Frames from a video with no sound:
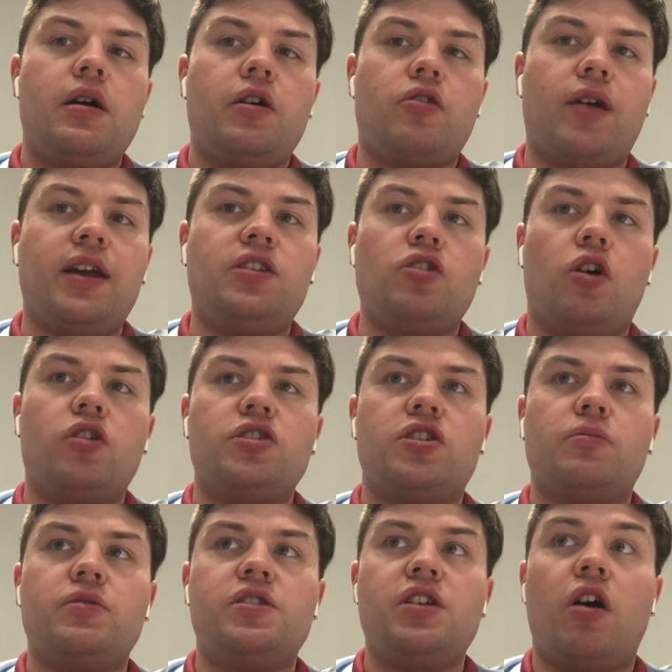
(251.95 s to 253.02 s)
Craig
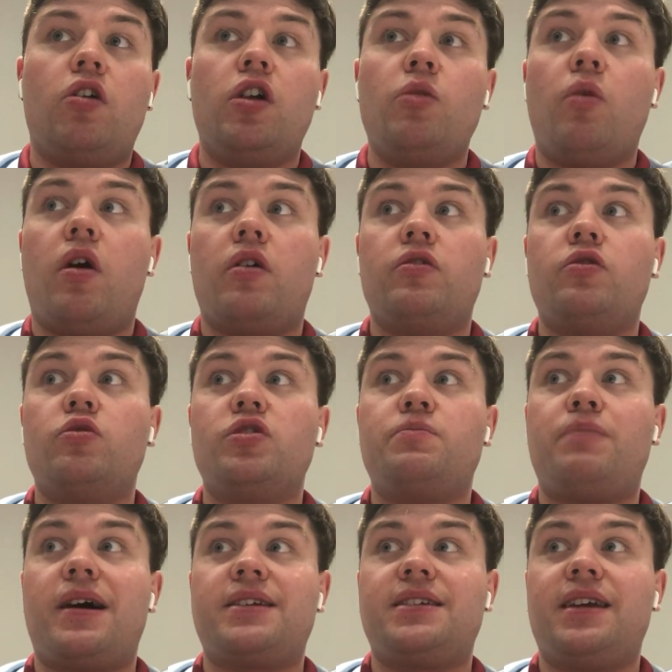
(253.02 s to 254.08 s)
Dawson was the only one who was
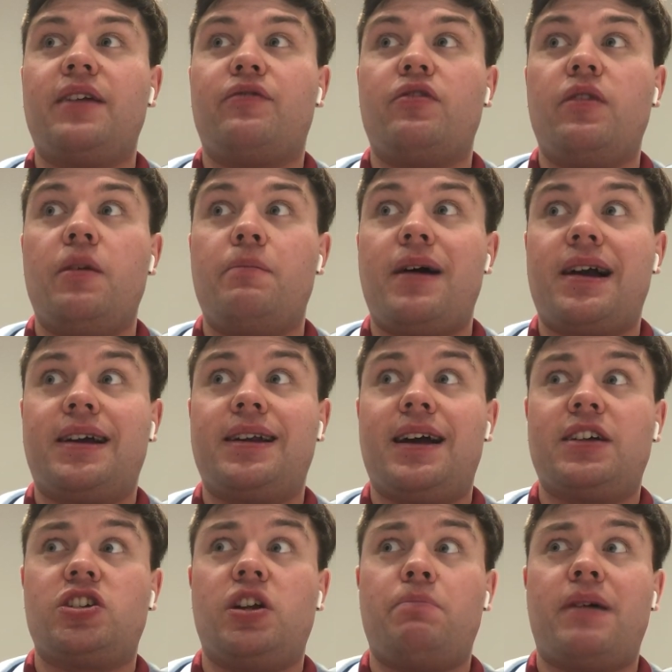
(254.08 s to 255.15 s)
passing it from the back and
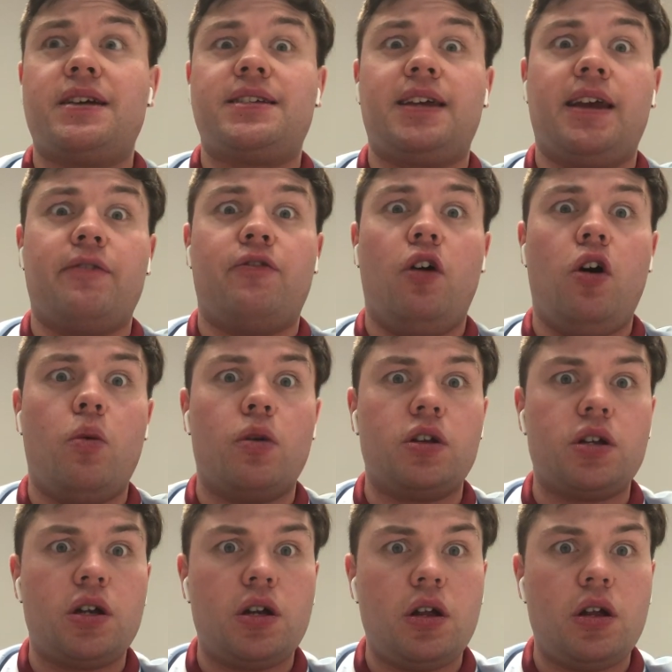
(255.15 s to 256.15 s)
actually passing it forward.